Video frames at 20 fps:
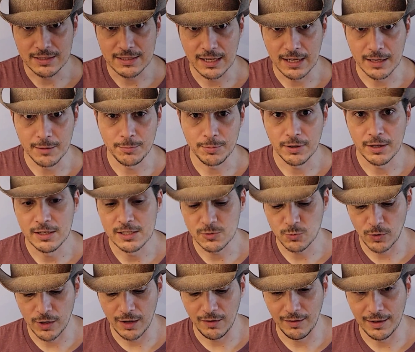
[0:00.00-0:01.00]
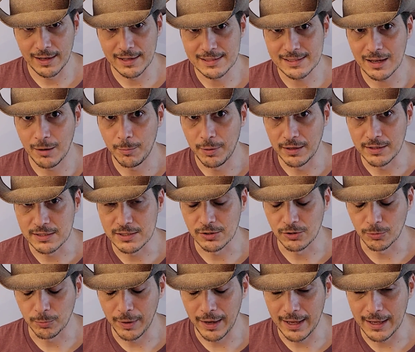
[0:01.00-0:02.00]
tape as well as a pencil or
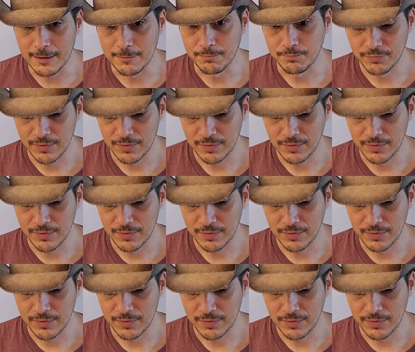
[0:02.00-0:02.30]
pen.